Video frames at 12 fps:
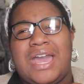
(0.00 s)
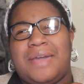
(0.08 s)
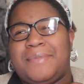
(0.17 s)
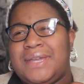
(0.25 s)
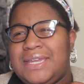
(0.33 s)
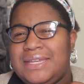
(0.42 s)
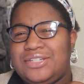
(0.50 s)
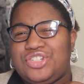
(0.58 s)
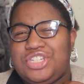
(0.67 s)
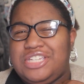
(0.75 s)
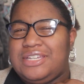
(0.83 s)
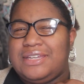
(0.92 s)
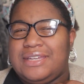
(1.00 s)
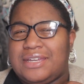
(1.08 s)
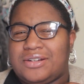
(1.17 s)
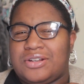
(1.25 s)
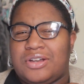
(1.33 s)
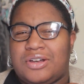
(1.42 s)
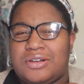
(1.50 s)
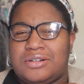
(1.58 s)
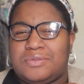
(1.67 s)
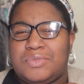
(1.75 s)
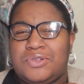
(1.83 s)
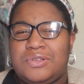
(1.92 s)
I might cheat and get it on
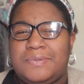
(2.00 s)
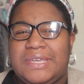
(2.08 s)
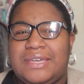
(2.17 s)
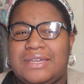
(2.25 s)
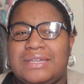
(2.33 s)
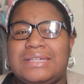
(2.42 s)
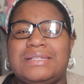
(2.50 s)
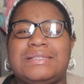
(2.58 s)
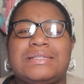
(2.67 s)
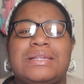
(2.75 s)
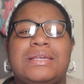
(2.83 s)
Audible because